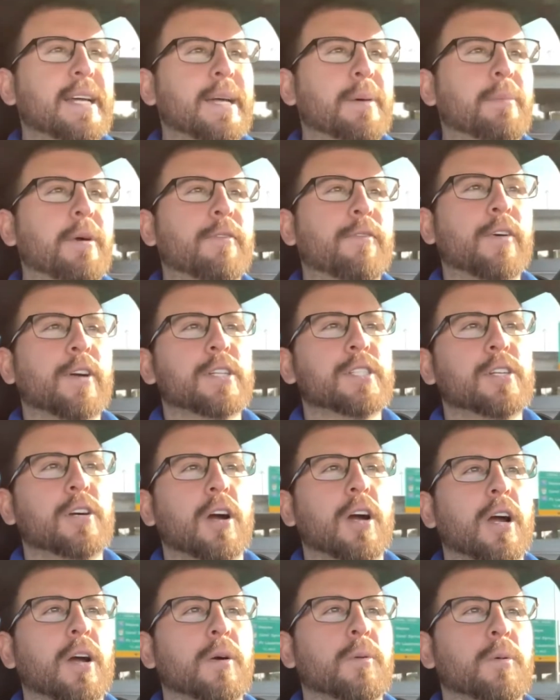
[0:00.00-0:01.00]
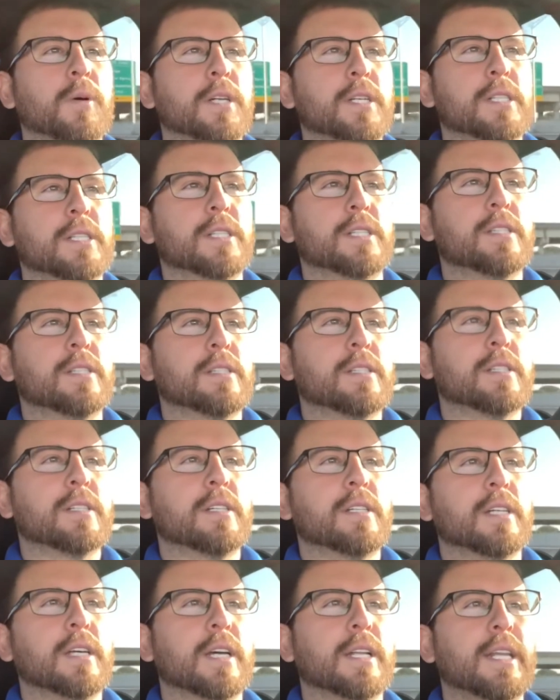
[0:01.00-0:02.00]
My first car was
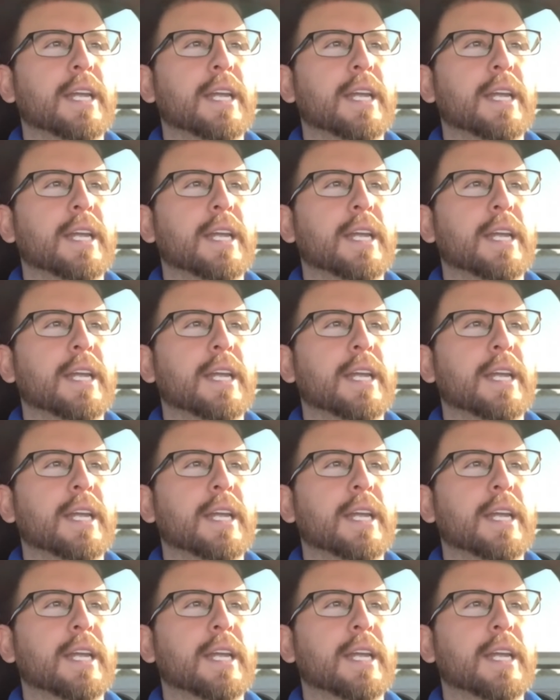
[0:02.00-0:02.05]
a